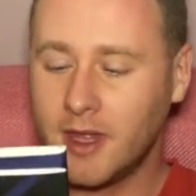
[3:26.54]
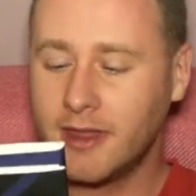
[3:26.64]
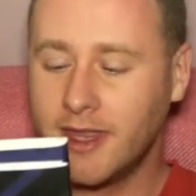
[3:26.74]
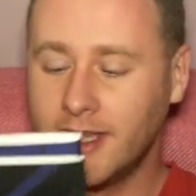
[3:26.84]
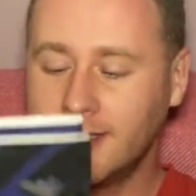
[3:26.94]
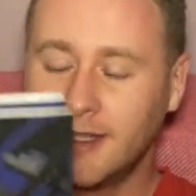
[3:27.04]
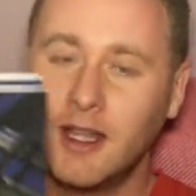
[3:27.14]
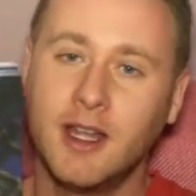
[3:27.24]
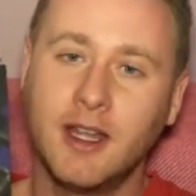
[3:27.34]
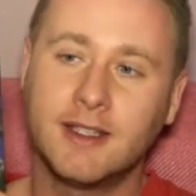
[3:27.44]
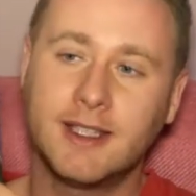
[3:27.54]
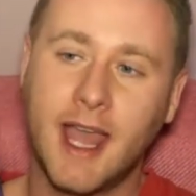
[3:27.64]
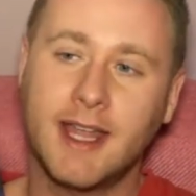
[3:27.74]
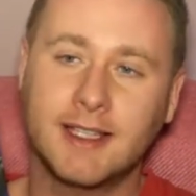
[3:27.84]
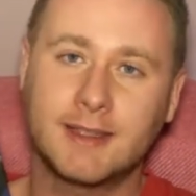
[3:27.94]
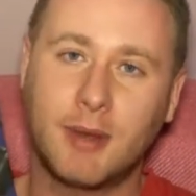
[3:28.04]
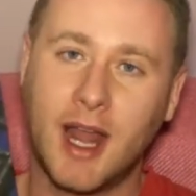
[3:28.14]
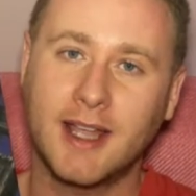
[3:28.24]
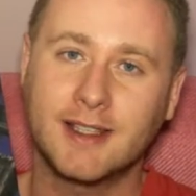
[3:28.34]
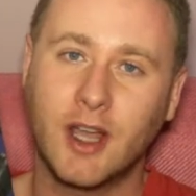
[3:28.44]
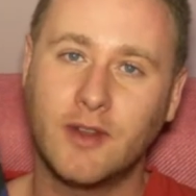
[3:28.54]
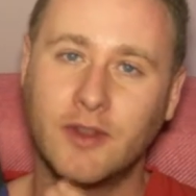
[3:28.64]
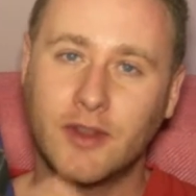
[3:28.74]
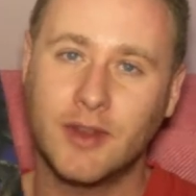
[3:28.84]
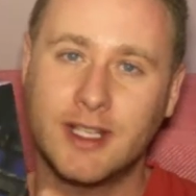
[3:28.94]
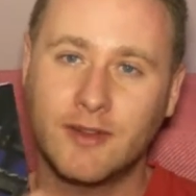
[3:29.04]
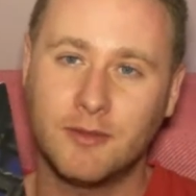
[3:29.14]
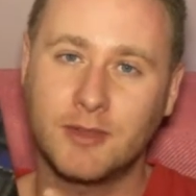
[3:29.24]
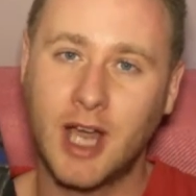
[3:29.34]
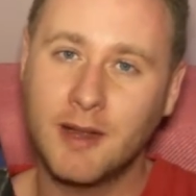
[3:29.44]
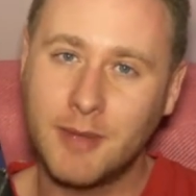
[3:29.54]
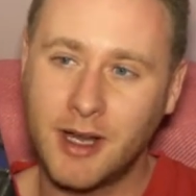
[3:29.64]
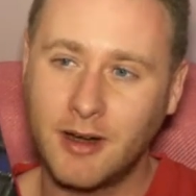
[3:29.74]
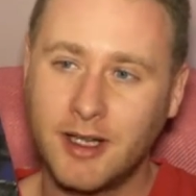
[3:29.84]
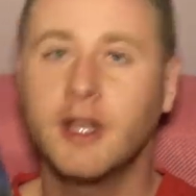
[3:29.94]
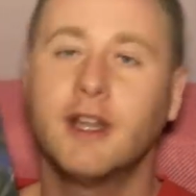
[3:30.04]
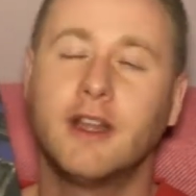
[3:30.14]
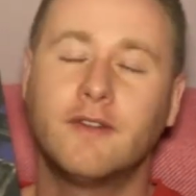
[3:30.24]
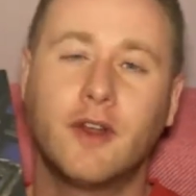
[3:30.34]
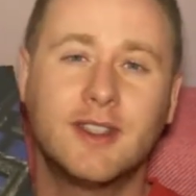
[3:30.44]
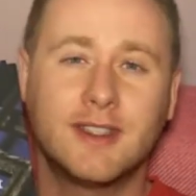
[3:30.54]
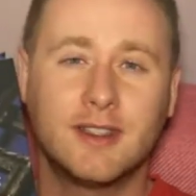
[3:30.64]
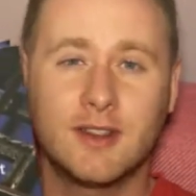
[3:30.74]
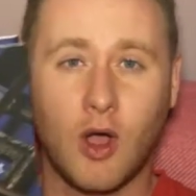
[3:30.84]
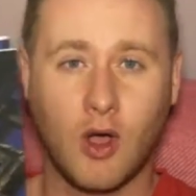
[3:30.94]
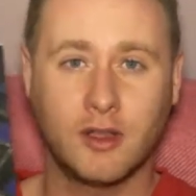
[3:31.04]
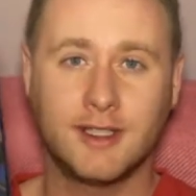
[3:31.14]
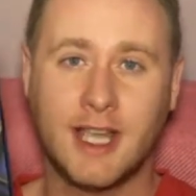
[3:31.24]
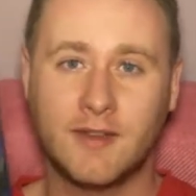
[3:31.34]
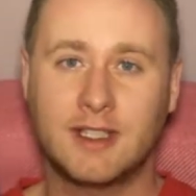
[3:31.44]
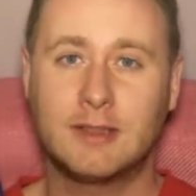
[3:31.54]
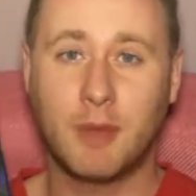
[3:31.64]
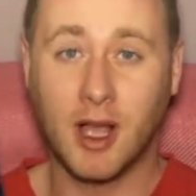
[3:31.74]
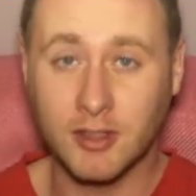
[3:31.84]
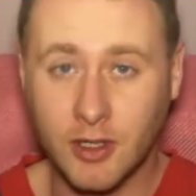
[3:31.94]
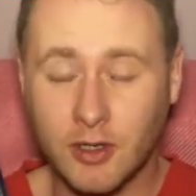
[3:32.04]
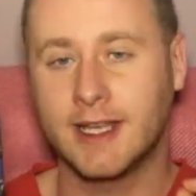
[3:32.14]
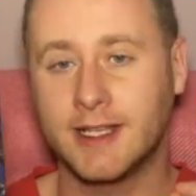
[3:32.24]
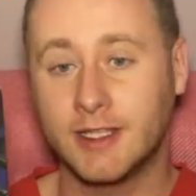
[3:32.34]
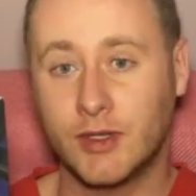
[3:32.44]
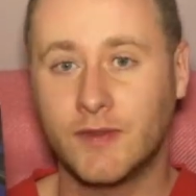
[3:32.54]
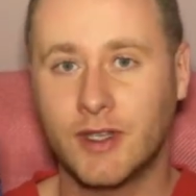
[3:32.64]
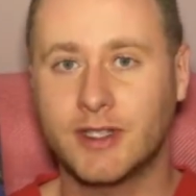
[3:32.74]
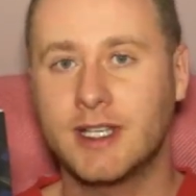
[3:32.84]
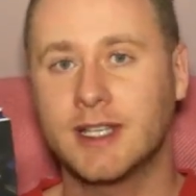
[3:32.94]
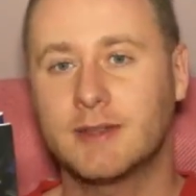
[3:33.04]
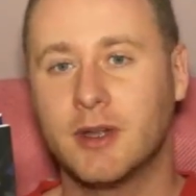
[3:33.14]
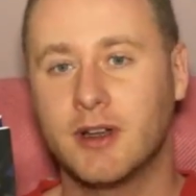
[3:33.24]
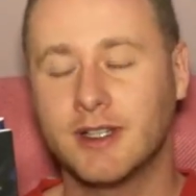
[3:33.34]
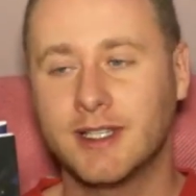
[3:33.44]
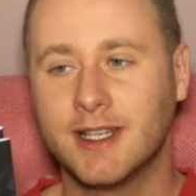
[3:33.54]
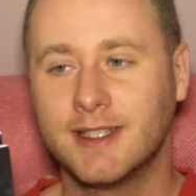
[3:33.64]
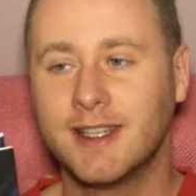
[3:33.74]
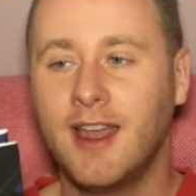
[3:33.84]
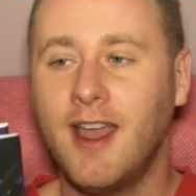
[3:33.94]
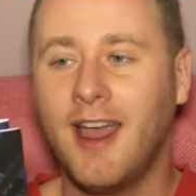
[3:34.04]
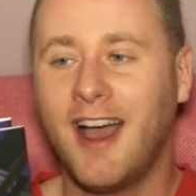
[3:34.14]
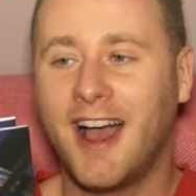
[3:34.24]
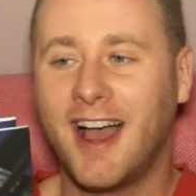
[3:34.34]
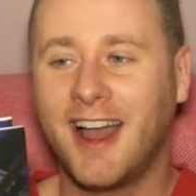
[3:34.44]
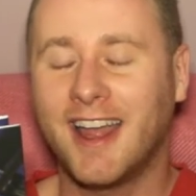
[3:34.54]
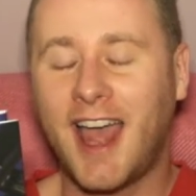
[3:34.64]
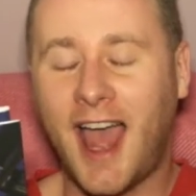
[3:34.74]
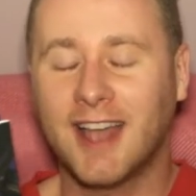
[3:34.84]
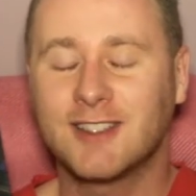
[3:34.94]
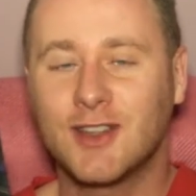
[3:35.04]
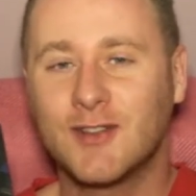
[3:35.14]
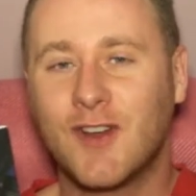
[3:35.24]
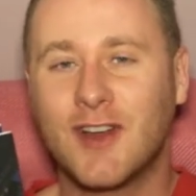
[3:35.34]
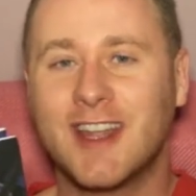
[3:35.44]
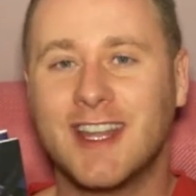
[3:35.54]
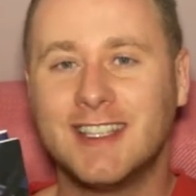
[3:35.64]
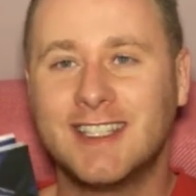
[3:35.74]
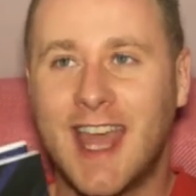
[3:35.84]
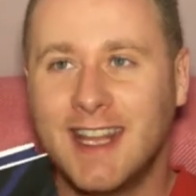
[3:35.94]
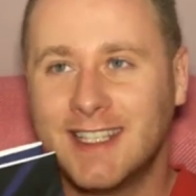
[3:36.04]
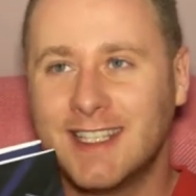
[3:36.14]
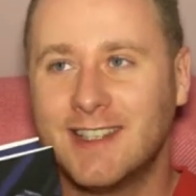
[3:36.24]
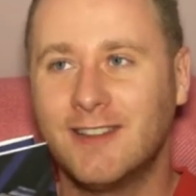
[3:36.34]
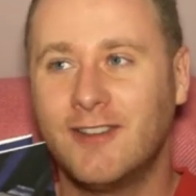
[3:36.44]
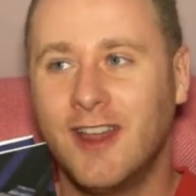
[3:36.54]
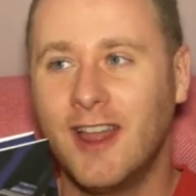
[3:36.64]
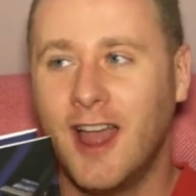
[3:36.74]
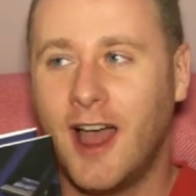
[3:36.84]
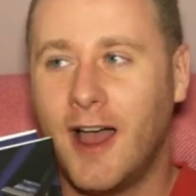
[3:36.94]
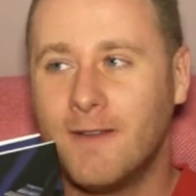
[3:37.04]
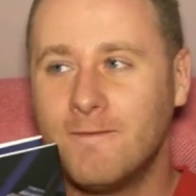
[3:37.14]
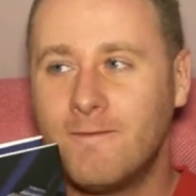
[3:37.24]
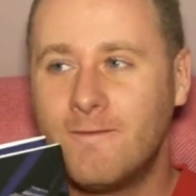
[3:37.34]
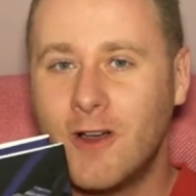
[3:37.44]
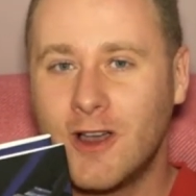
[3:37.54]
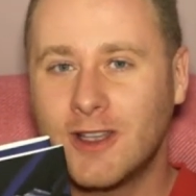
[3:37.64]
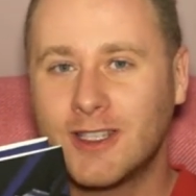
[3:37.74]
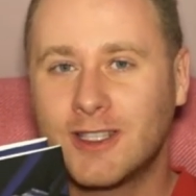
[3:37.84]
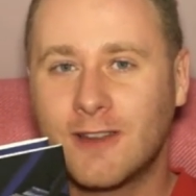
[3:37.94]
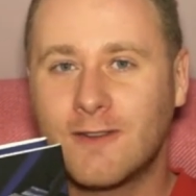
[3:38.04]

this takes place over three different time periods. Focuses on David Sparsholt, his university experiences. It has those very intensive first